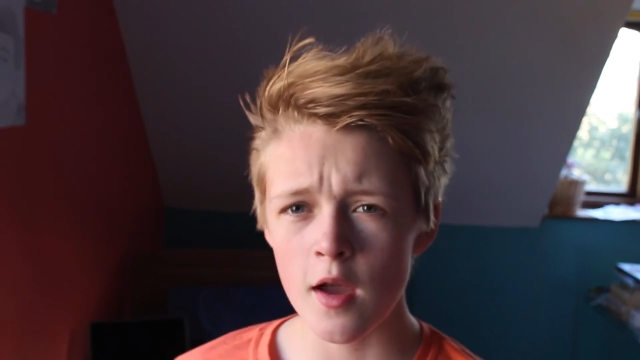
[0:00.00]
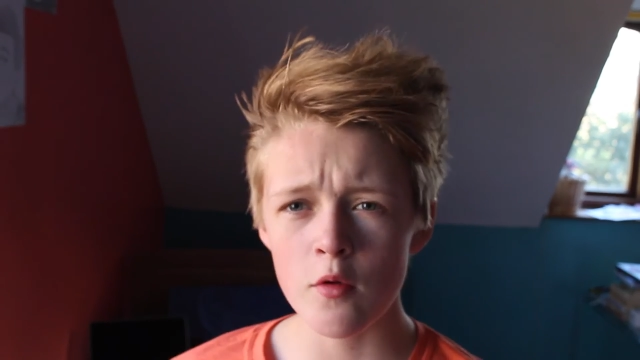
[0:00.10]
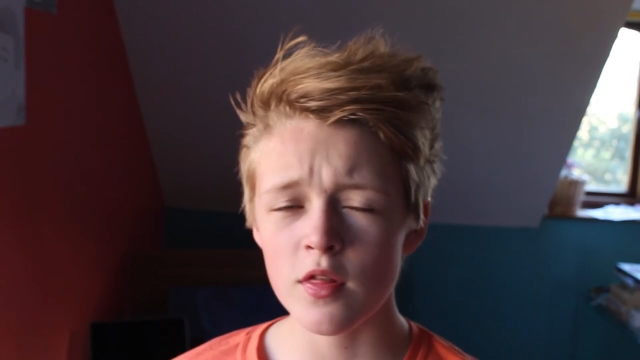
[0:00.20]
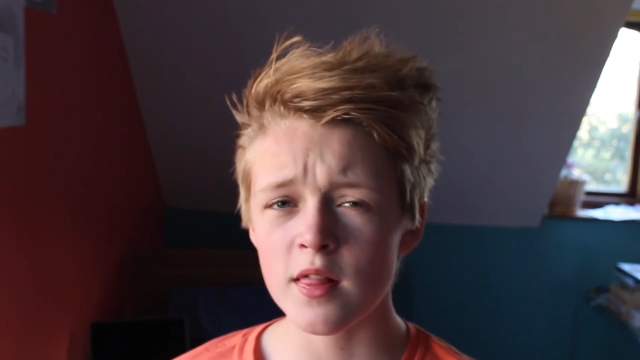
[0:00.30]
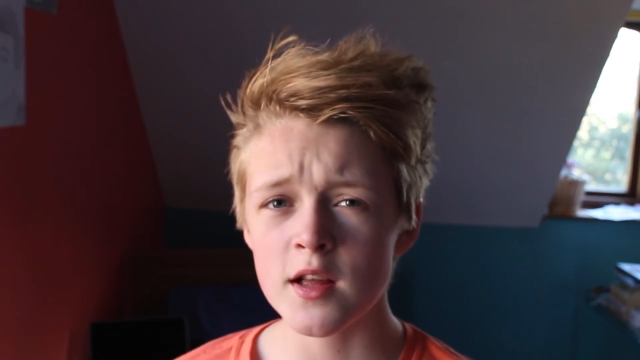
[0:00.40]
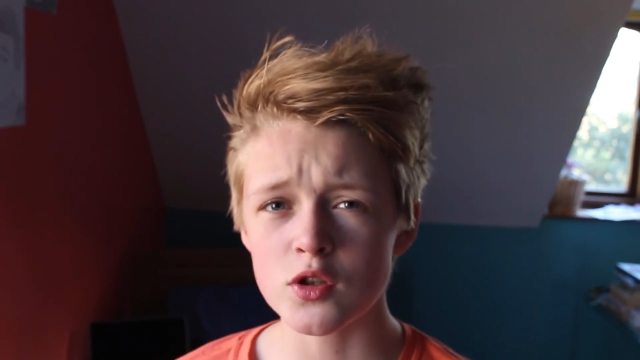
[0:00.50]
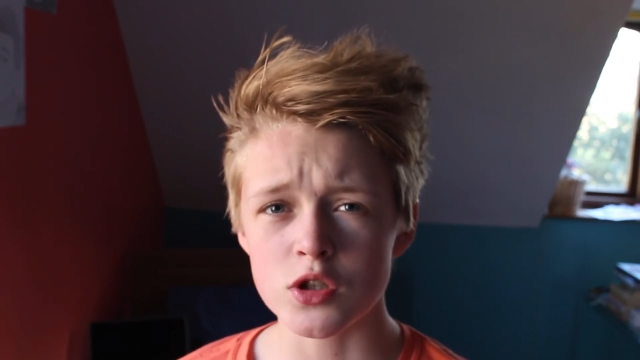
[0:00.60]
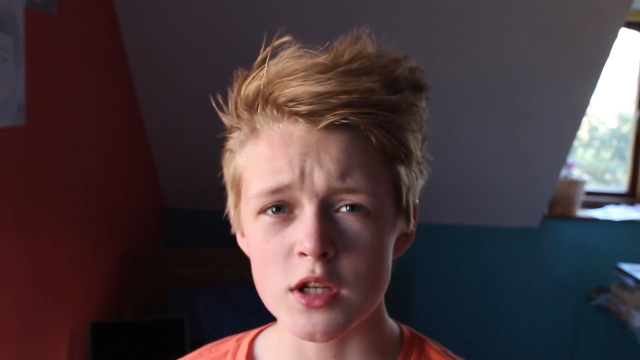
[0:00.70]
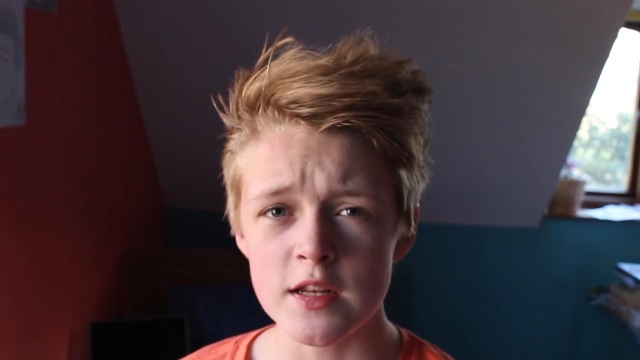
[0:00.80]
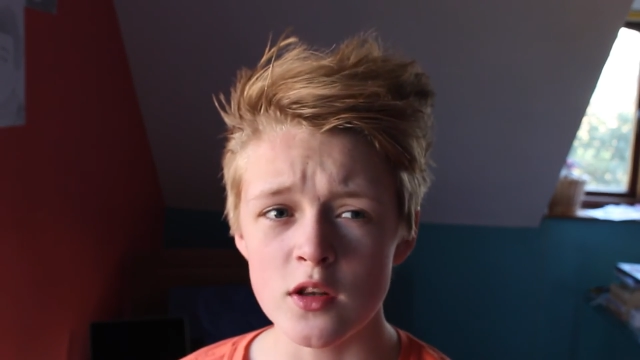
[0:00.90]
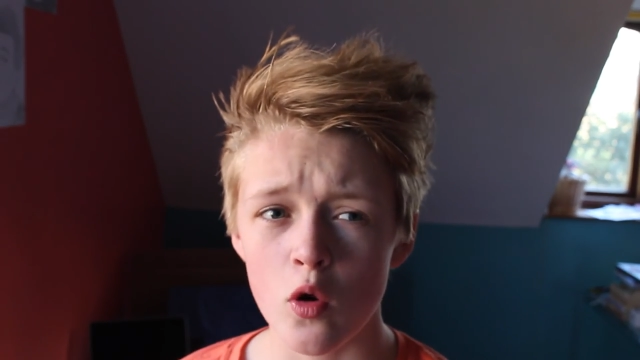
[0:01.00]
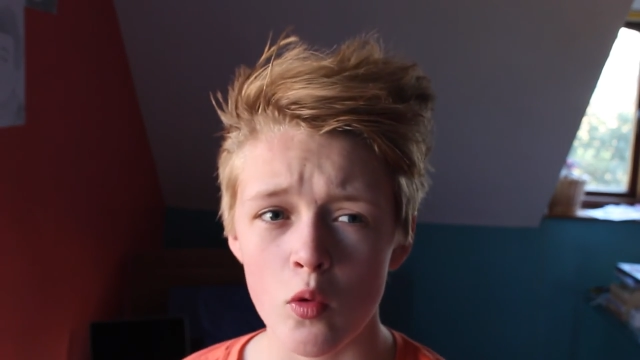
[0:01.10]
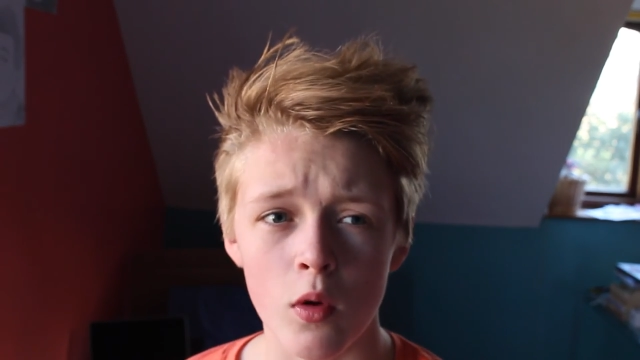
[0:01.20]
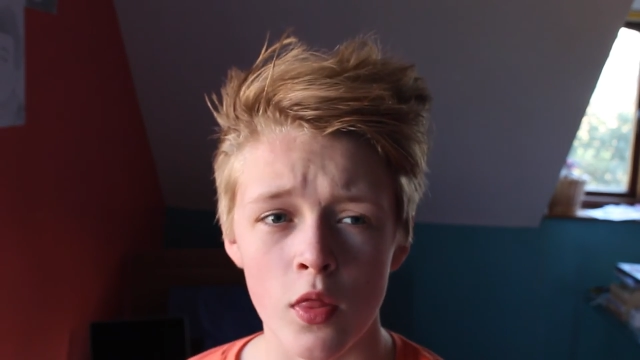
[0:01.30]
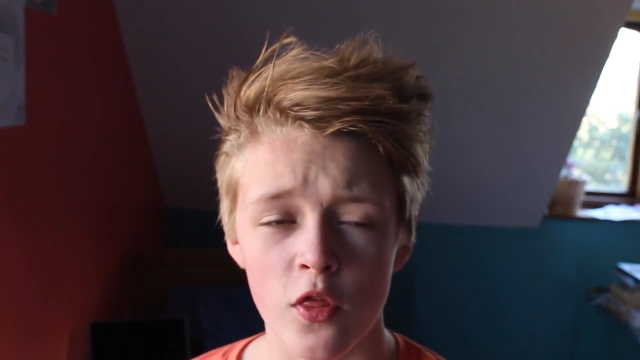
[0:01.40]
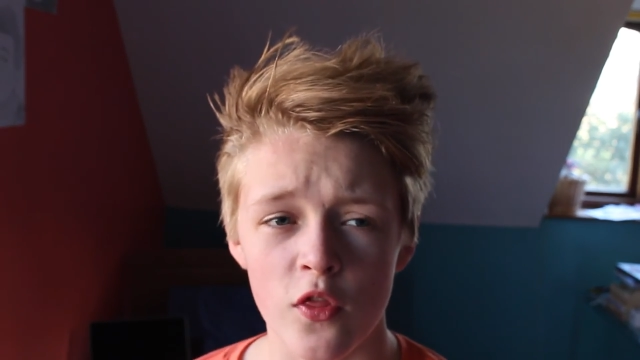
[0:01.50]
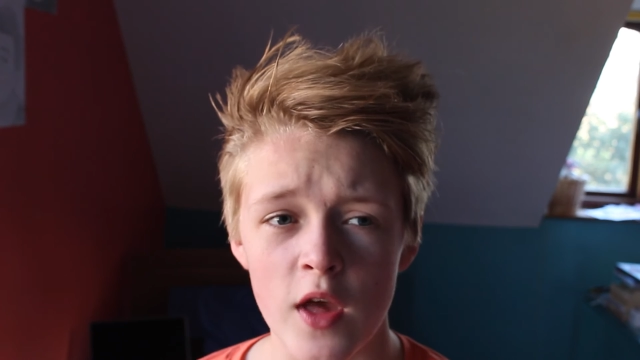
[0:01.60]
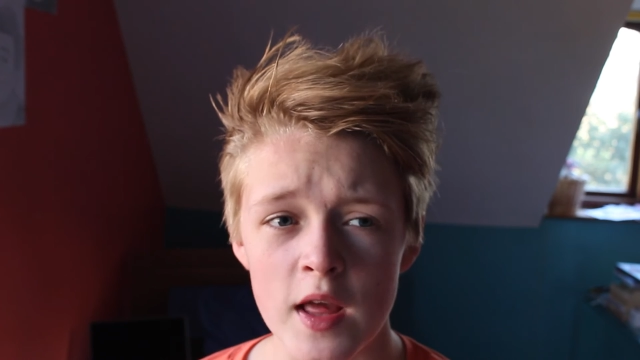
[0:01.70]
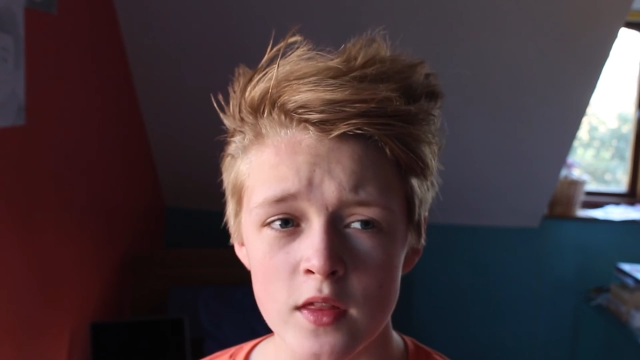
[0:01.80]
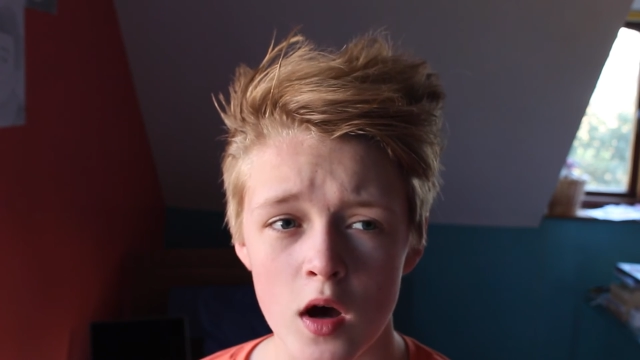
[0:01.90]
There is literally not one
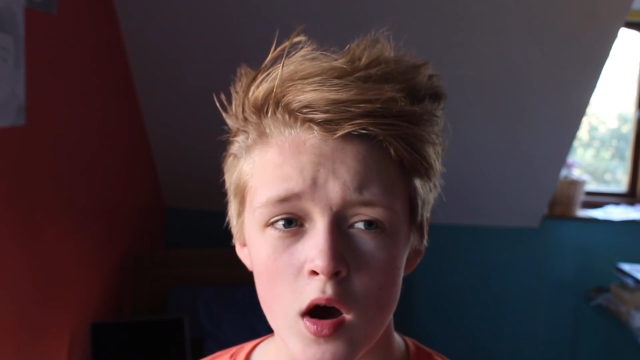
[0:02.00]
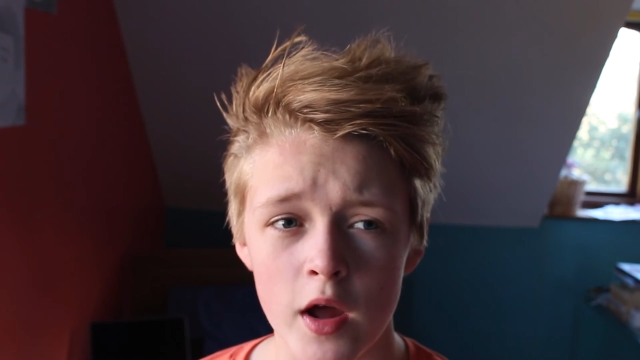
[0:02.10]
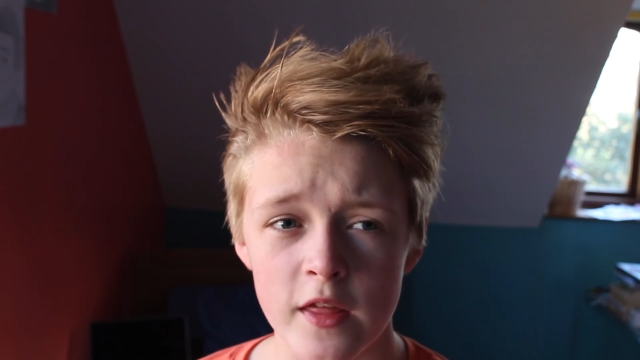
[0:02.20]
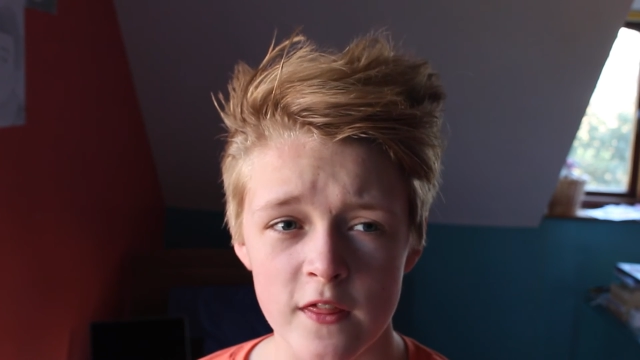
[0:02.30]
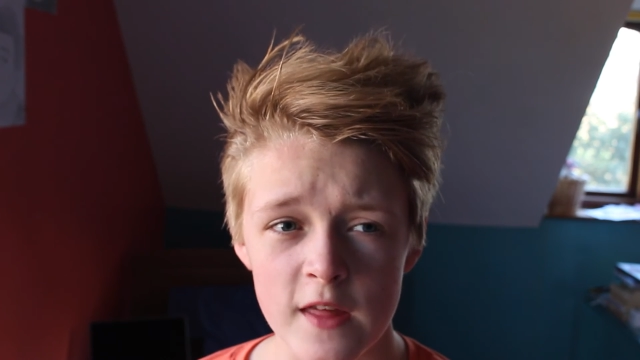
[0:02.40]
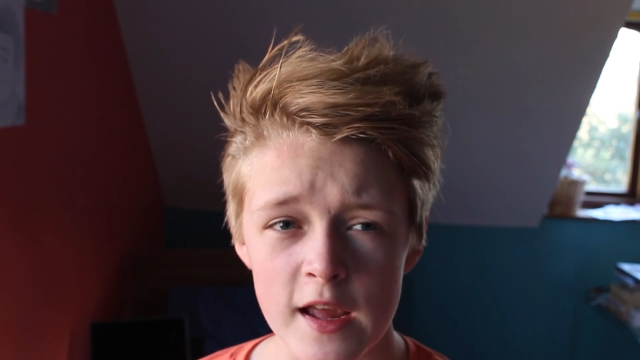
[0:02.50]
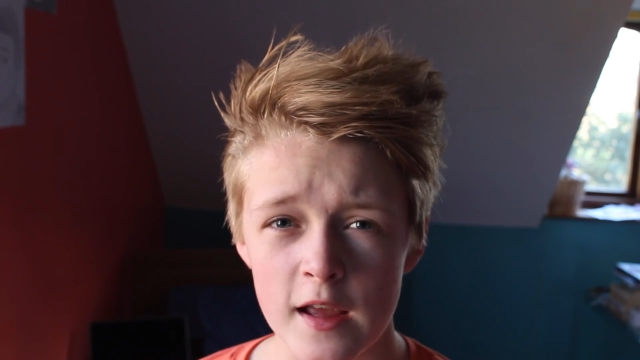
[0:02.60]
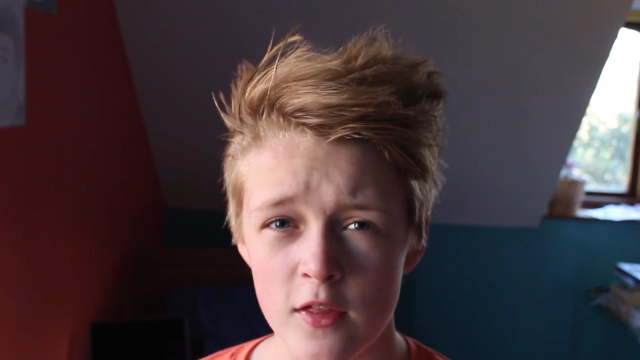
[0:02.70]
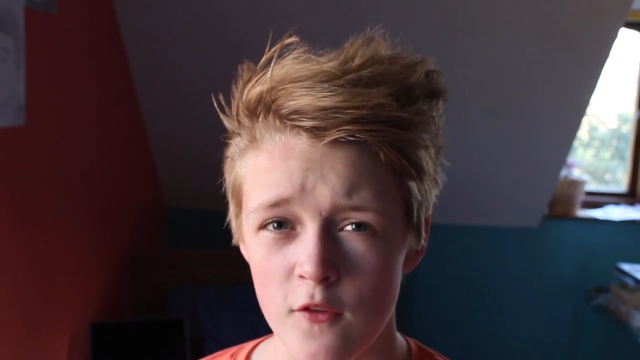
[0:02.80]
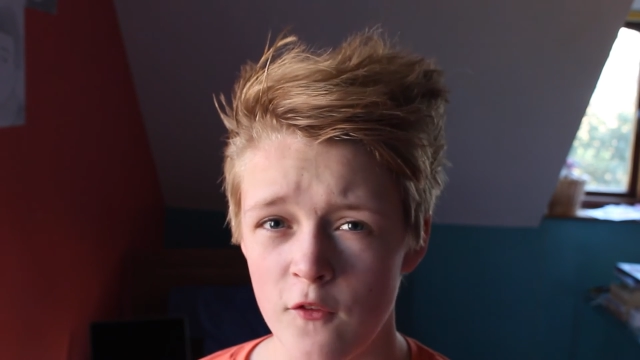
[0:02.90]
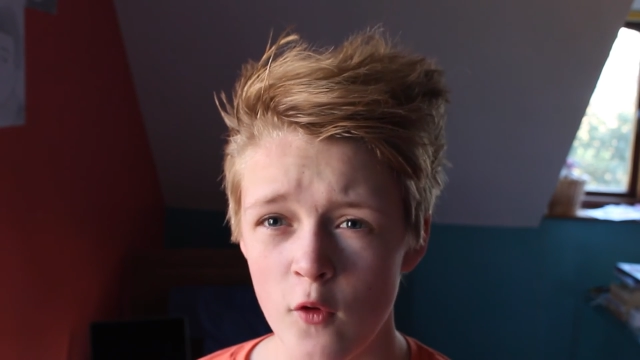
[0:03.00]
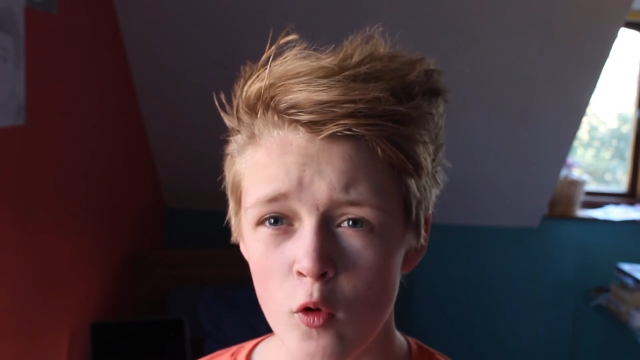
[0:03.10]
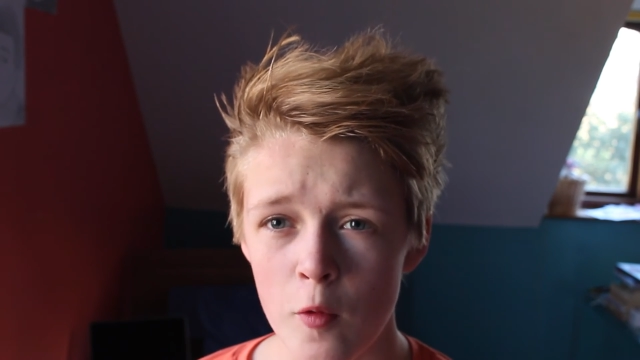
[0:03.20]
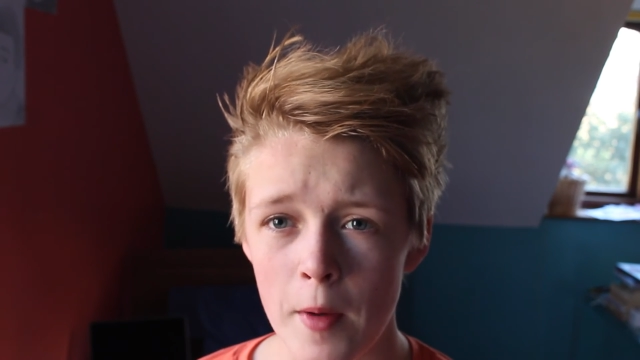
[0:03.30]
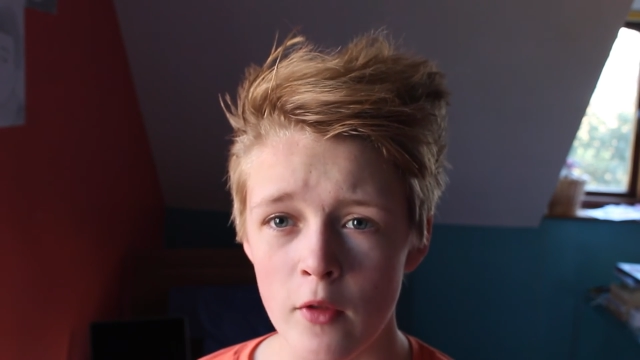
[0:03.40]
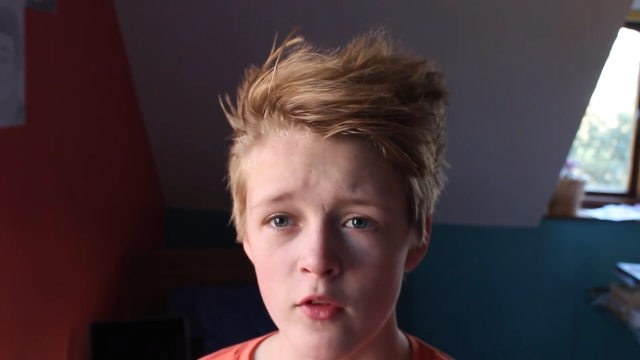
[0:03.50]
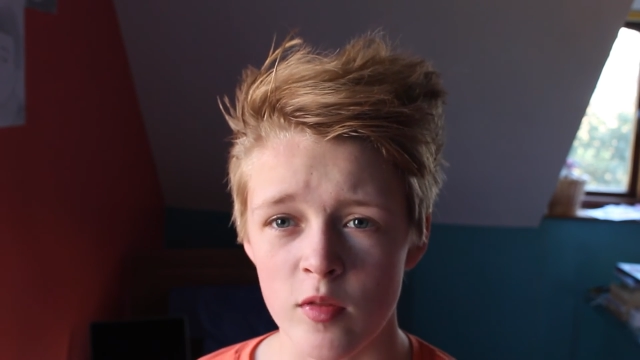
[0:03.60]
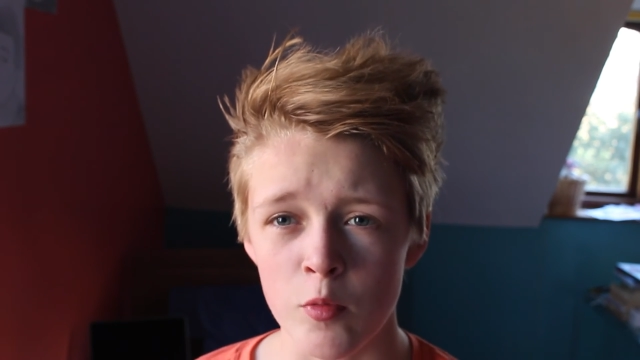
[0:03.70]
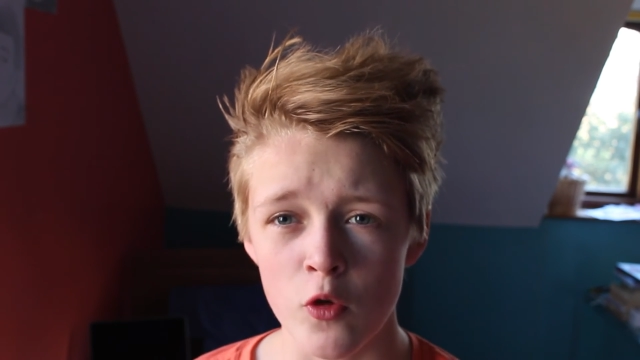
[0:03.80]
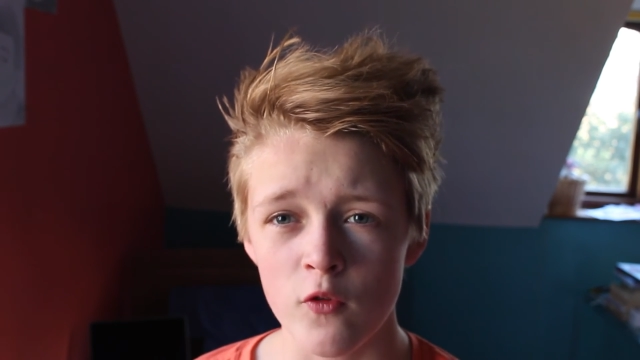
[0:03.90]
thing that I think is a flaw about
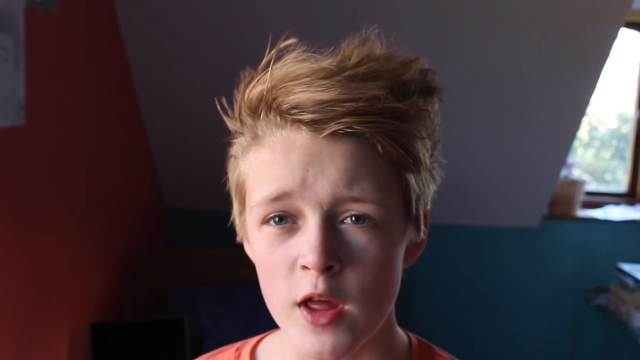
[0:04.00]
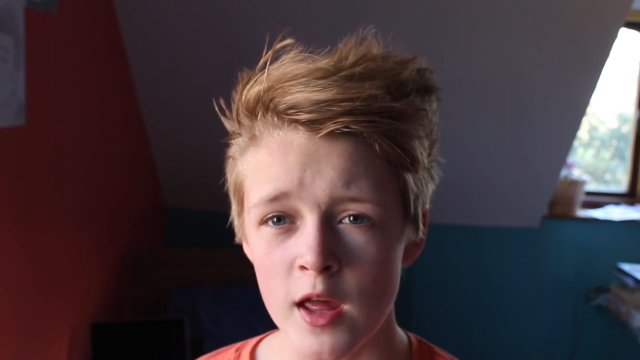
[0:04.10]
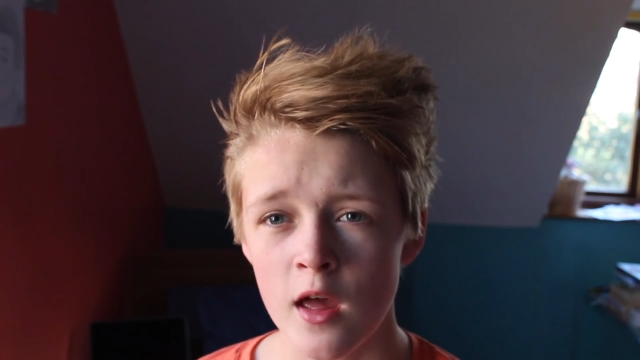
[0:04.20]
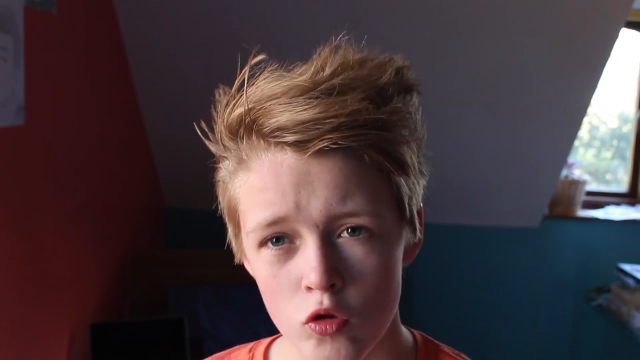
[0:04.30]
this movie,